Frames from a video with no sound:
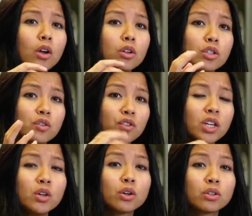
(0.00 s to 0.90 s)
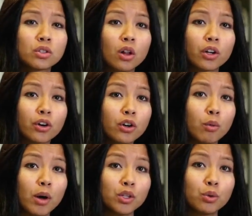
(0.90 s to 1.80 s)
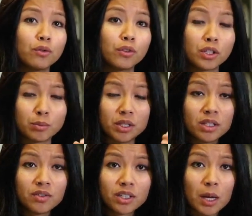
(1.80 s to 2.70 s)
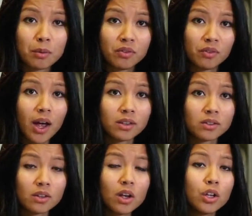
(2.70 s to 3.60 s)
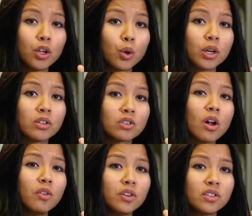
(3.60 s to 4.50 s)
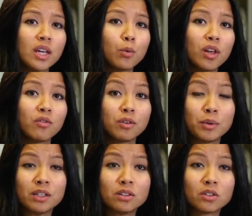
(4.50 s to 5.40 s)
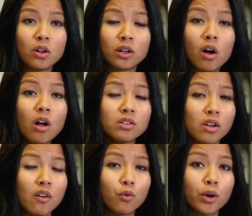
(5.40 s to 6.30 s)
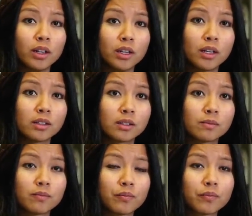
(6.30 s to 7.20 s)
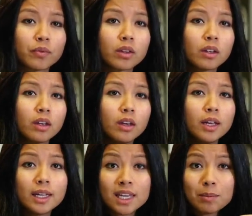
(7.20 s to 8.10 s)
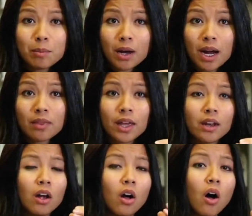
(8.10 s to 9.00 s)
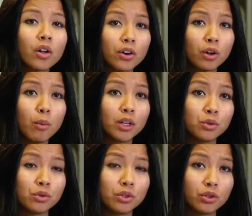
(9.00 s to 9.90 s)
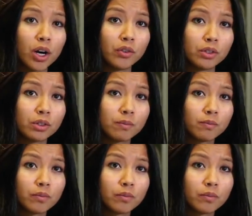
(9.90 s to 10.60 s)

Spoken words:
So if you need to install a kernel module for a specific type of device, you can install it the same way we've been installing all software in Linux. Keep in mind that not all kernel modules are drivers.